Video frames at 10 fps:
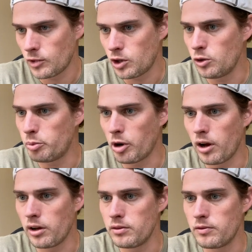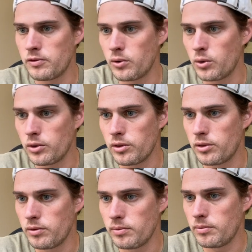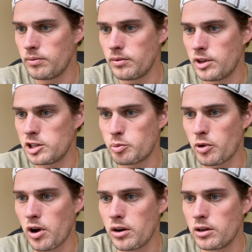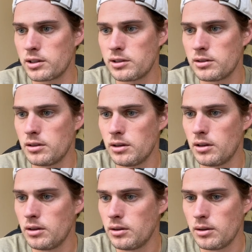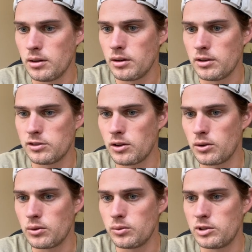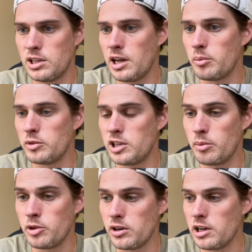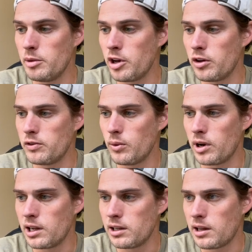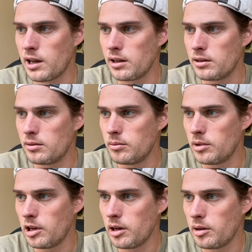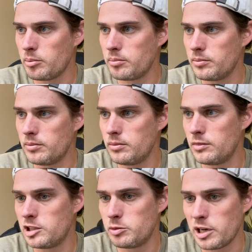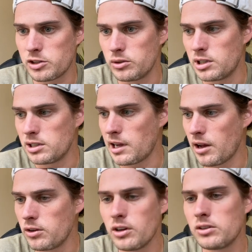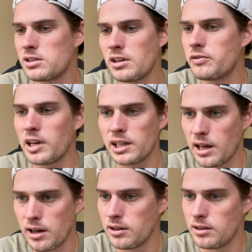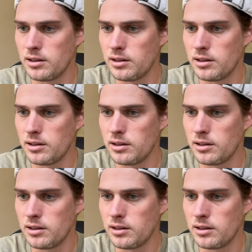coupon for this product. So DM me your email if you want to get that special discount. Just stuff like that.